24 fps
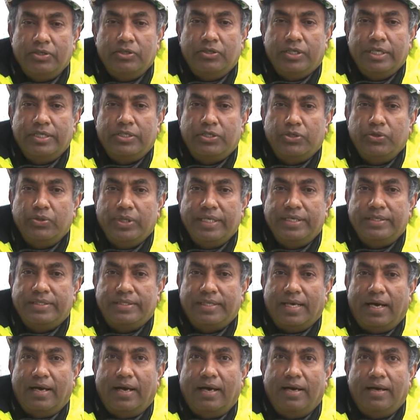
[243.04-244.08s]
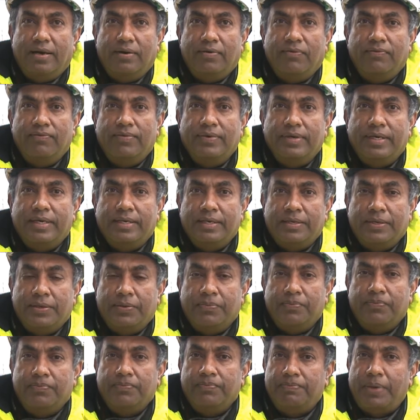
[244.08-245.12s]
These units were
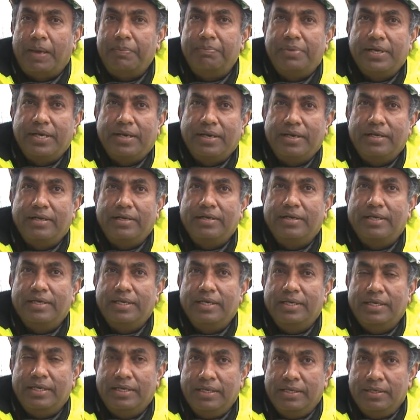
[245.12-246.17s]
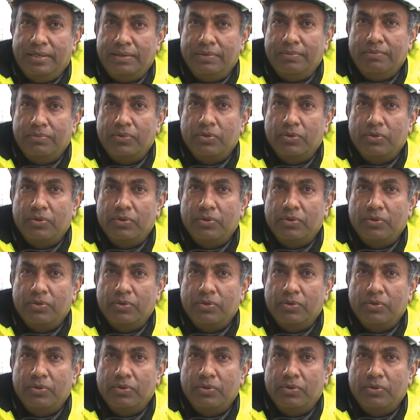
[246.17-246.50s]
fabricated in